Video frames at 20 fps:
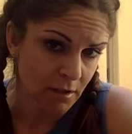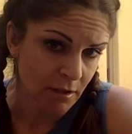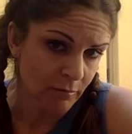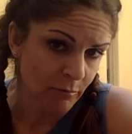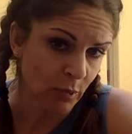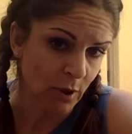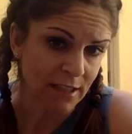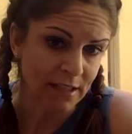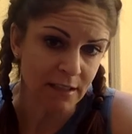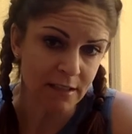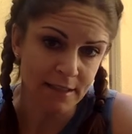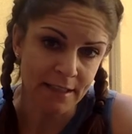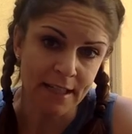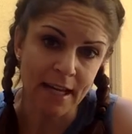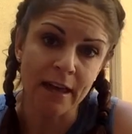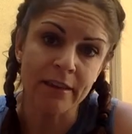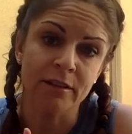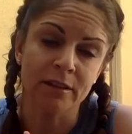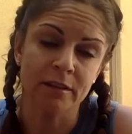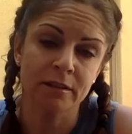bringing
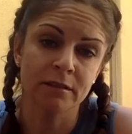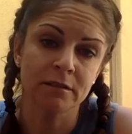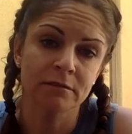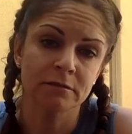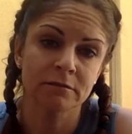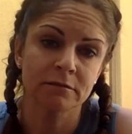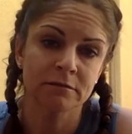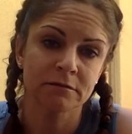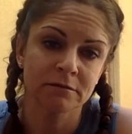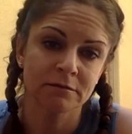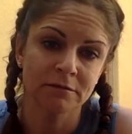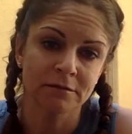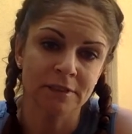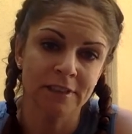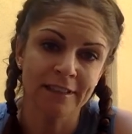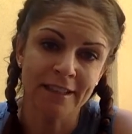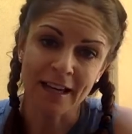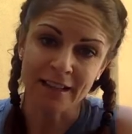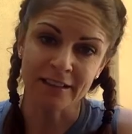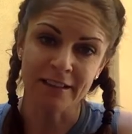together,
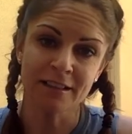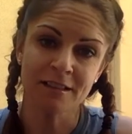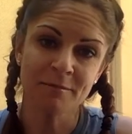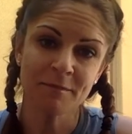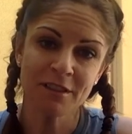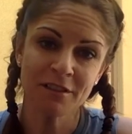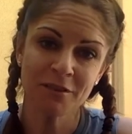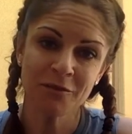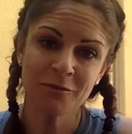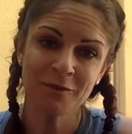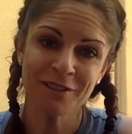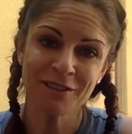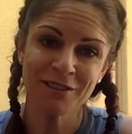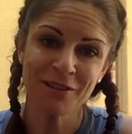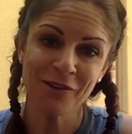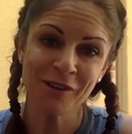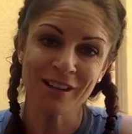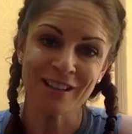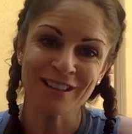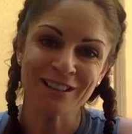and that leads me to, what is
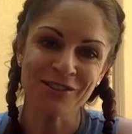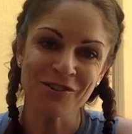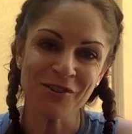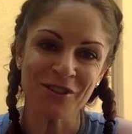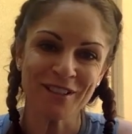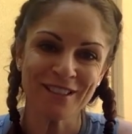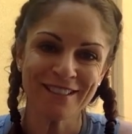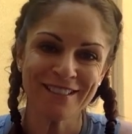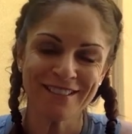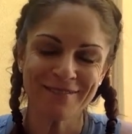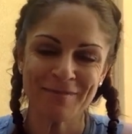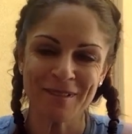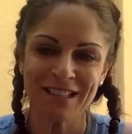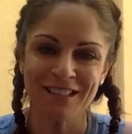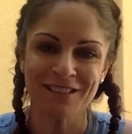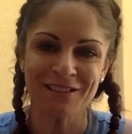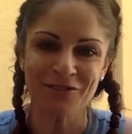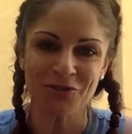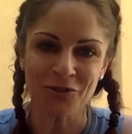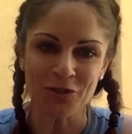yoga? Yoga
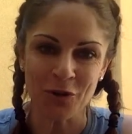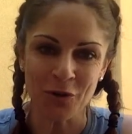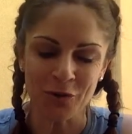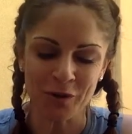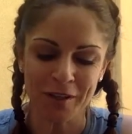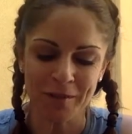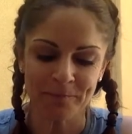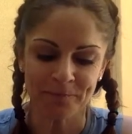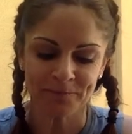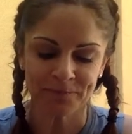means to yoke.